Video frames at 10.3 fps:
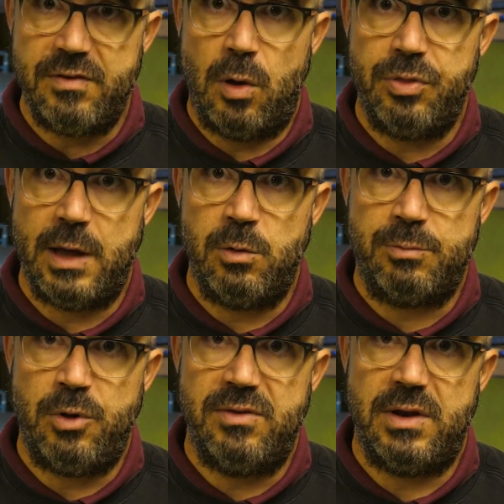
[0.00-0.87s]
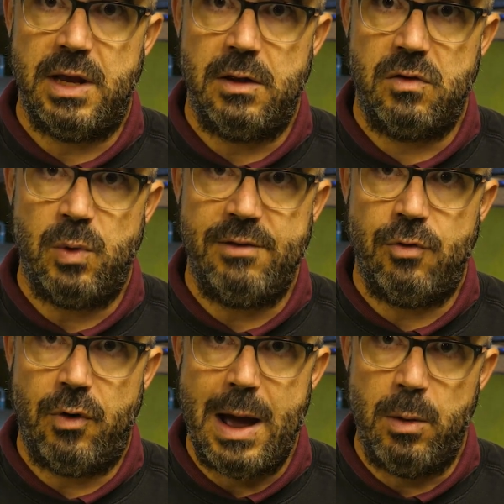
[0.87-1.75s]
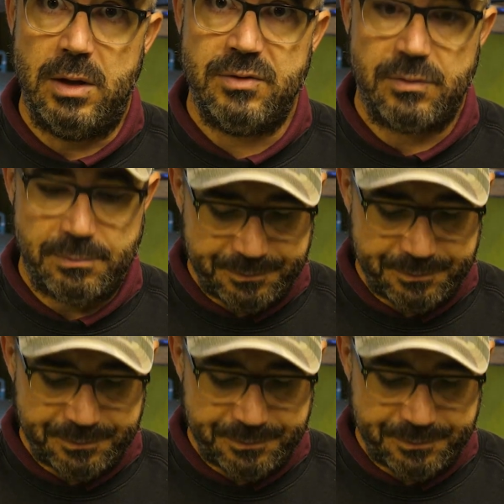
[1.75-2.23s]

This whole thing was printed in 24 hours